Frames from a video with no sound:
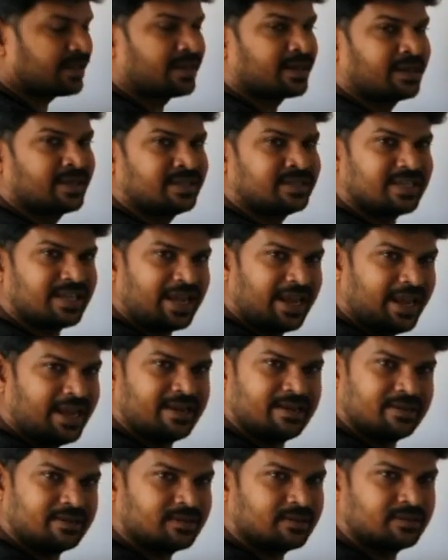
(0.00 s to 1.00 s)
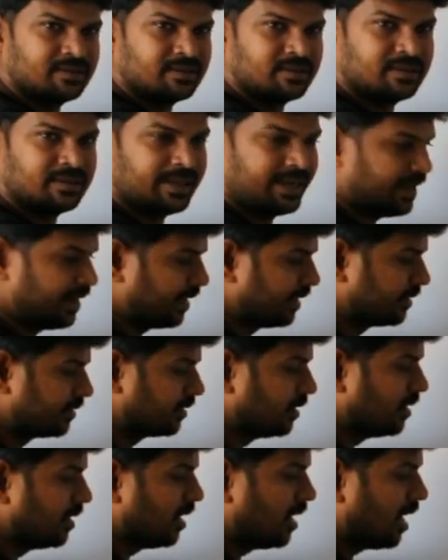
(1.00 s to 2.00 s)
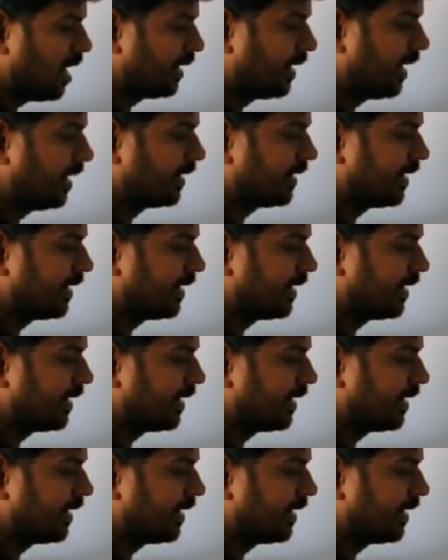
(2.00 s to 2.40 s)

stick is A length. And I